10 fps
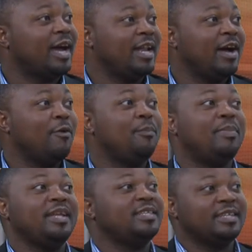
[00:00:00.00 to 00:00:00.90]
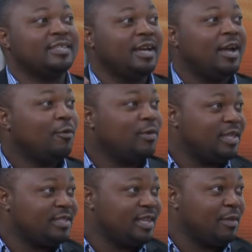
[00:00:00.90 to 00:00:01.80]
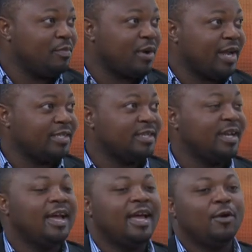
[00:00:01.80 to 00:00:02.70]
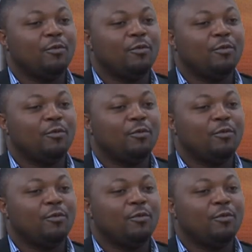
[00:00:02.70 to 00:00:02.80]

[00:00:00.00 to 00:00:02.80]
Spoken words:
are now painted with the same brush, mm-hmm.